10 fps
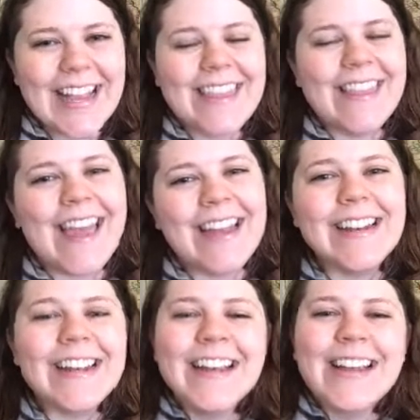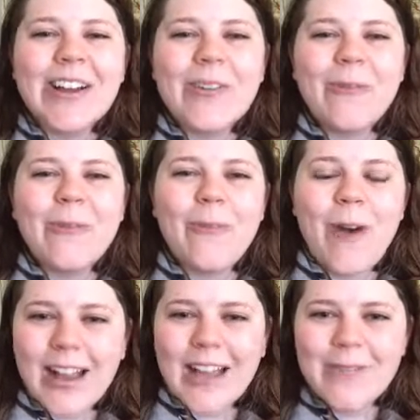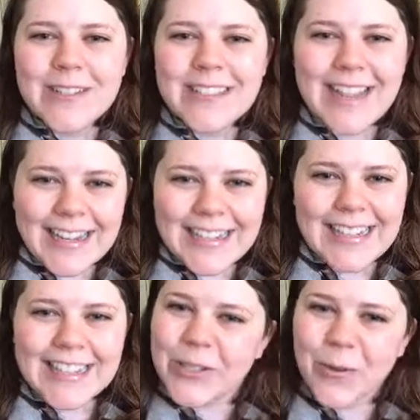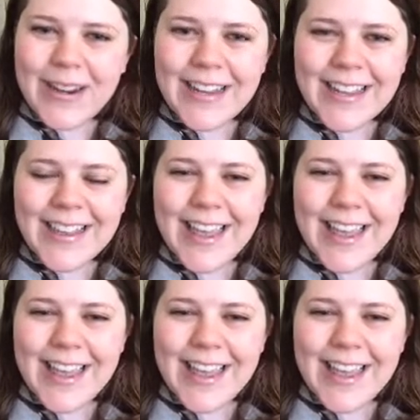And then while I was 19 and 20,